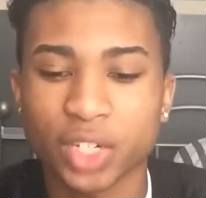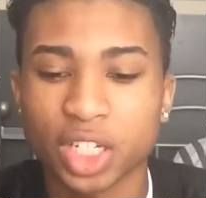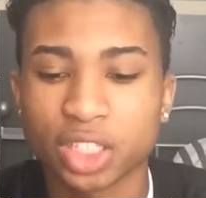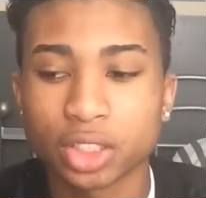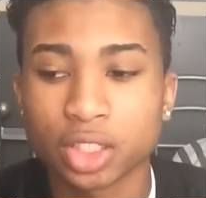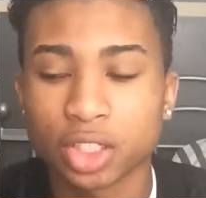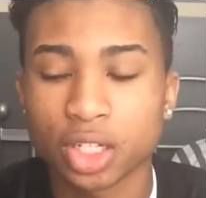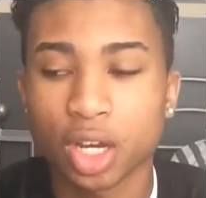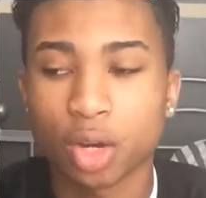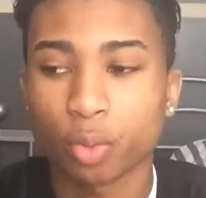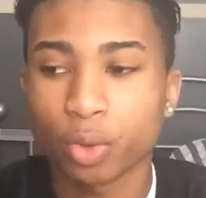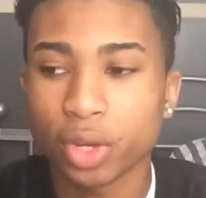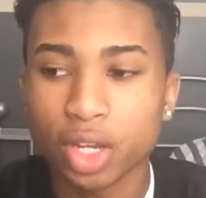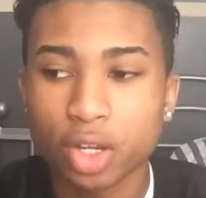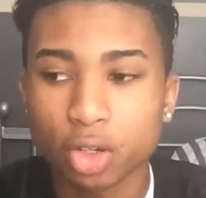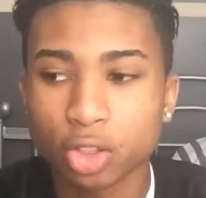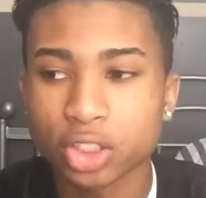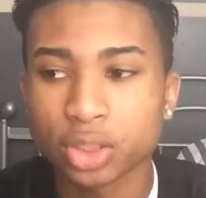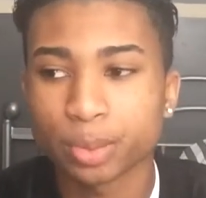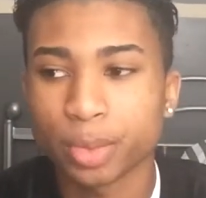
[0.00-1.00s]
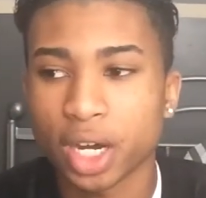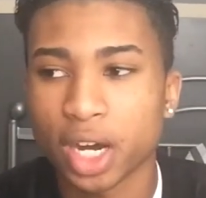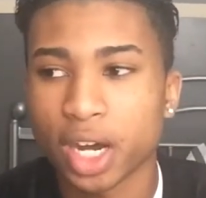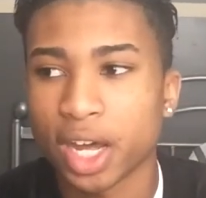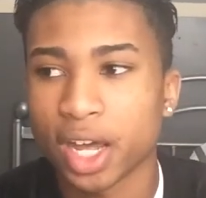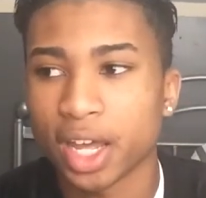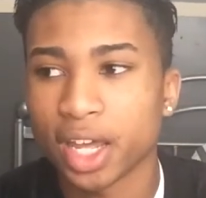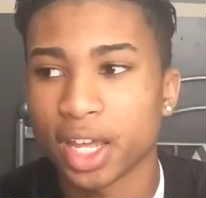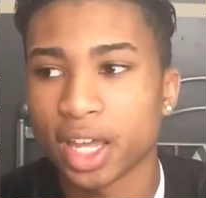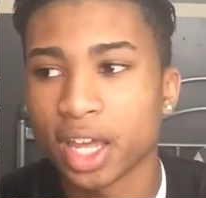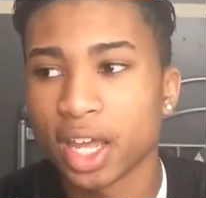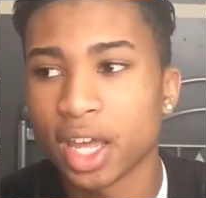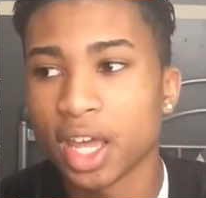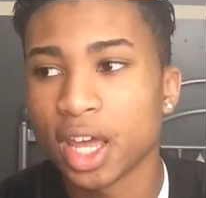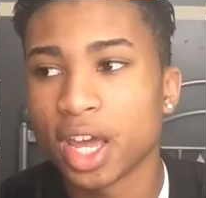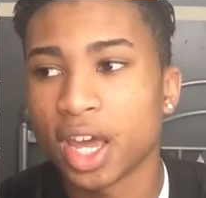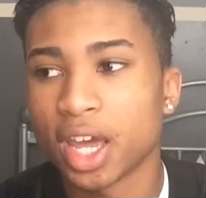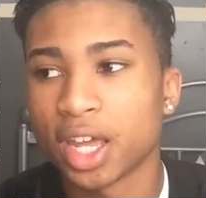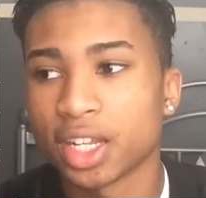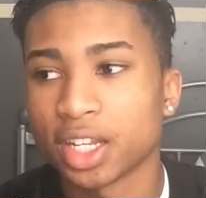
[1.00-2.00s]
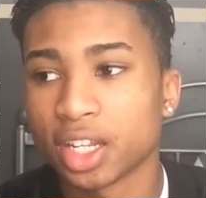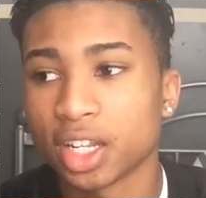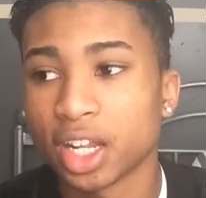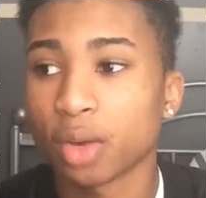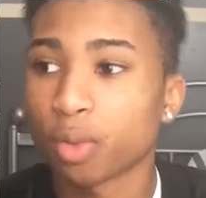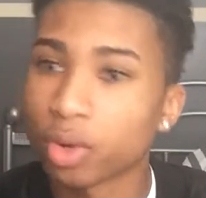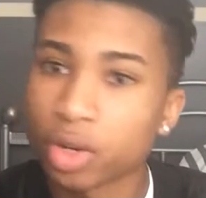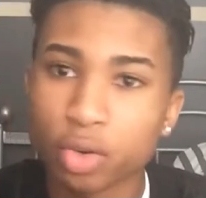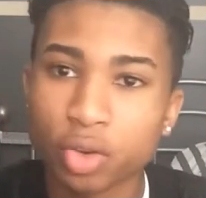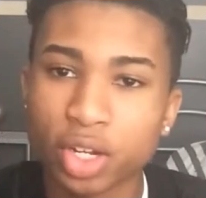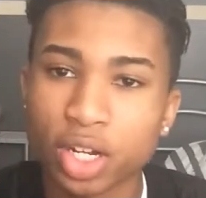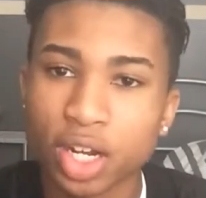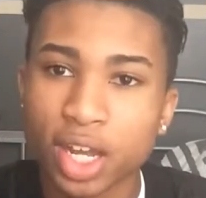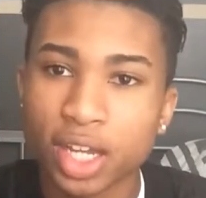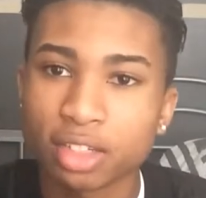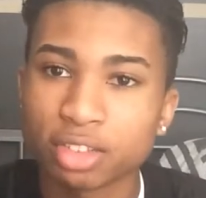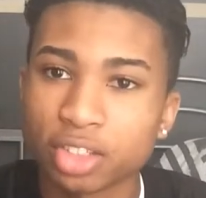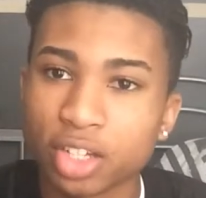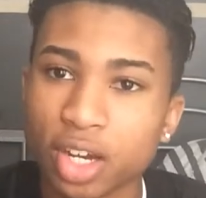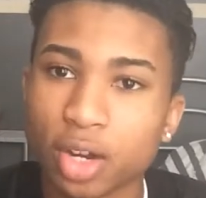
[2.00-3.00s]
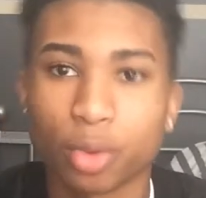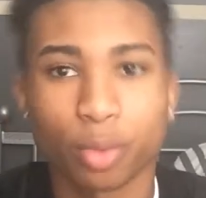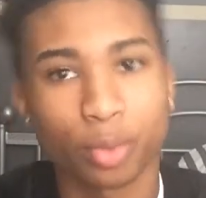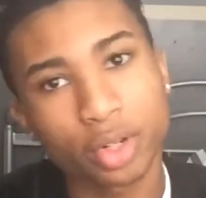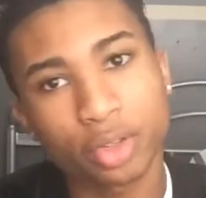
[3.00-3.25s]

So then a week goes by, and they're like, "When are you gonna ask her out?